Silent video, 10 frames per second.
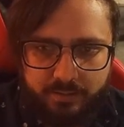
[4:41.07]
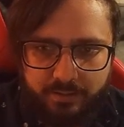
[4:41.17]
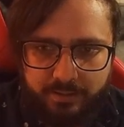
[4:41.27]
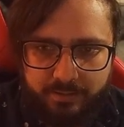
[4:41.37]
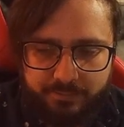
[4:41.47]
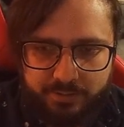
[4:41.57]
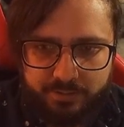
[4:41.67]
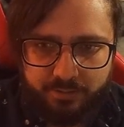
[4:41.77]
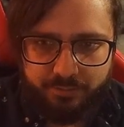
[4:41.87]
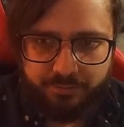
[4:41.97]
And I'm
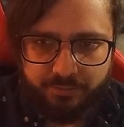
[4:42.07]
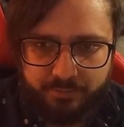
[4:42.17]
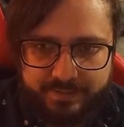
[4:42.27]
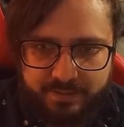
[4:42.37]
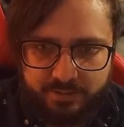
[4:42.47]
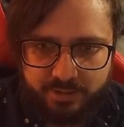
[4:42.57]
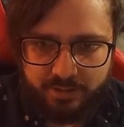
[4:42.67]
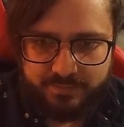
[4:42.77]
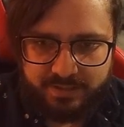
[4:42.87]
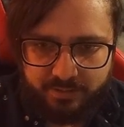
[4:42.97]
gonna go through the rest of the
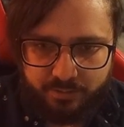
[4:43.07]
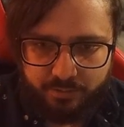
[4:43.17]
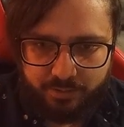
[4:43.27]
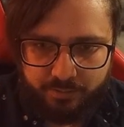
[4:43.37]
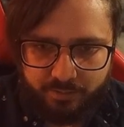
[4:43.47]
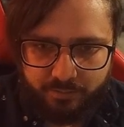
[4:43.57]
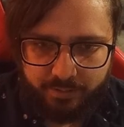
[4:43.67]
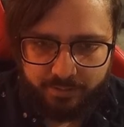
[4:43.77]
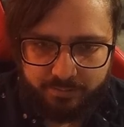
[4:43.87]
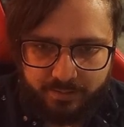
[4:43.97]
charms here
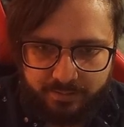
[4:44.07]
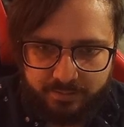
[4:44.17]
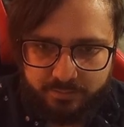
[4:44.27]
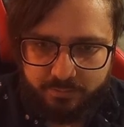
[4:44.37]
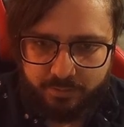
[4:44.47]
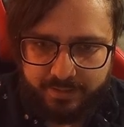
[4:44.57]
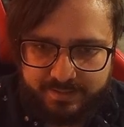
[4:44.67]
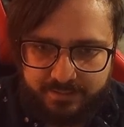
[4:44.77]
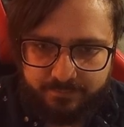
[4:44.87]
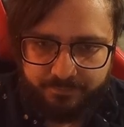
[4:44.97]
quick, nothing too
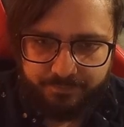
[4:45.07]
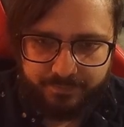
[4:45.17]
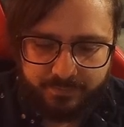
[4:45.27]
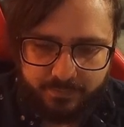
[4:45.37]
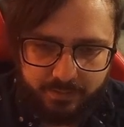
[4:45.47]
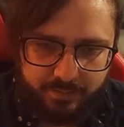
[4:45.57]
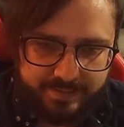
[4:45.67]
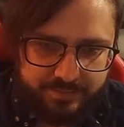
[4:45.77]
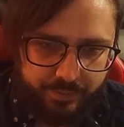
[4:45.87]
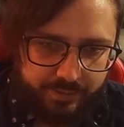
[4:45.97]
crazy. And
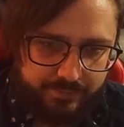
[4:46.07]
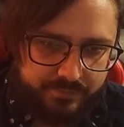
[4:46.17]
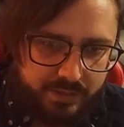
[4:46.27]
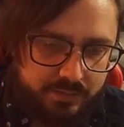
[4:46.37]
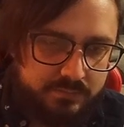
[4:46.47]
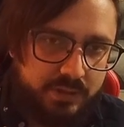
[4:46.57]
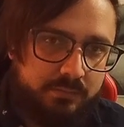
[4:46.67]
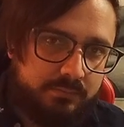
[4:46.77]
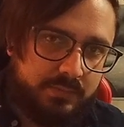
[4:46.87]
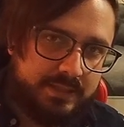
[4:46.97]
that's about it.
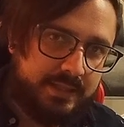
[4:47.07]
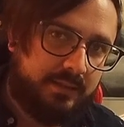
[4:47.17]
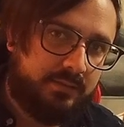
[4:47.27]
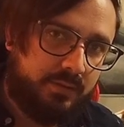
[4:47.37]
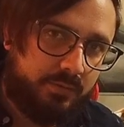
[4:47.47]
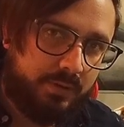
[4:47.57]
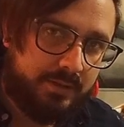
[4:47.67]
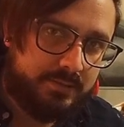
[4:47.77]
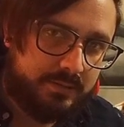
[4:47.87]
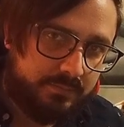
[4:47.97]
So let's get into the
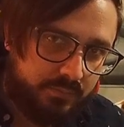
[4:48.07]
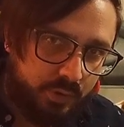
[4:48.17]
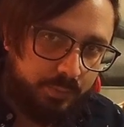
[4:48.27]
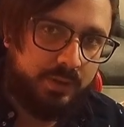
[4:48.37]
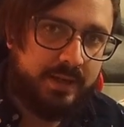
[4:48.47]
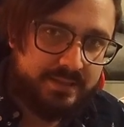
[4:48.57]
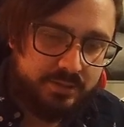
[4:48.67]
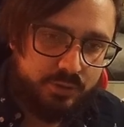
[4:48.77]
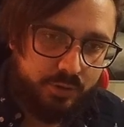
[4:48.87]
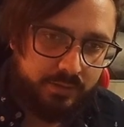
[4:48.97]
runs. Hope you guys
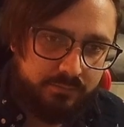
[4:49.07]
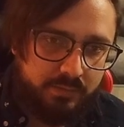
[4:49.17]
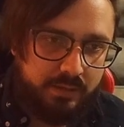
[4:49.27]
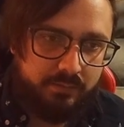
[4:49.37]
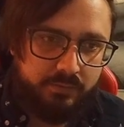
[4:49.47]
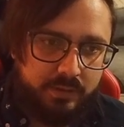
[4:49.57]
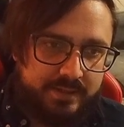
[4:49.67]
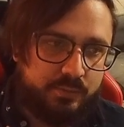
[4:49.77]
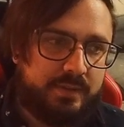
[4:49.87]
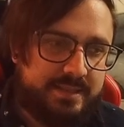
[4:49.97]
enjoy, and if you
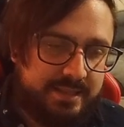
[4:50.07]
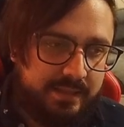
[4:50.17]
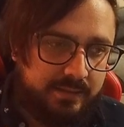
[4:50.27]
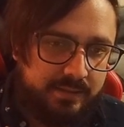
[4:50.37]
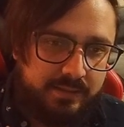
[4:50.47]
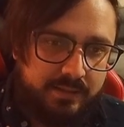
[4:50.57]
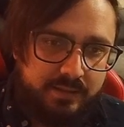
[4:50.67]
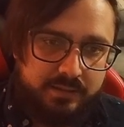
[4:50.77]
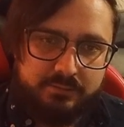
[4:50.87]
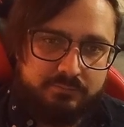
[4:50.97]
guys want to see
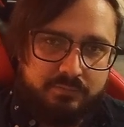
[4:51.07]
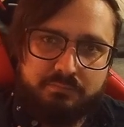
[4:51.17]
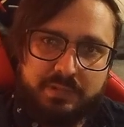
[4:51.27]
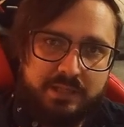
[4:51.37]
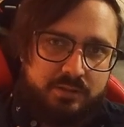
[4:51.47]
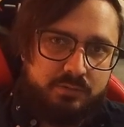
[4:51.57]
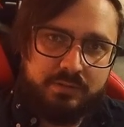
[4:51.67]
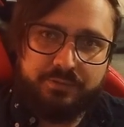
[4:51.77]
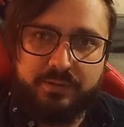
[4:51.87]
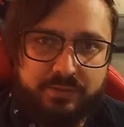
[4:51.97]
me do
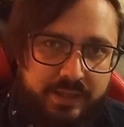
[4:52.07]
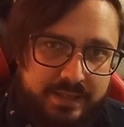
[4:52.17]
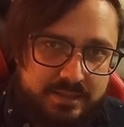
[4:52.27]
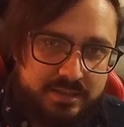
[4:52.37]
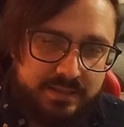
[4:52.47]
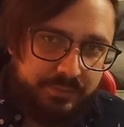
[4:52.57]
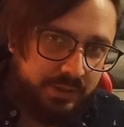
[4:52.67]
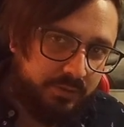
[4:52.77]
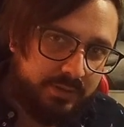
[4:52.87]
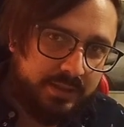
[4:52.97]
different things, just let me
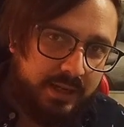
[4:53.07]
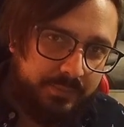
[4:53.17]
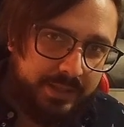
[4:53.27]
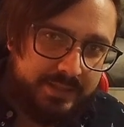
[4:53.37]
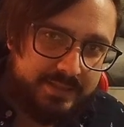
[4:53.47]
know in the comments.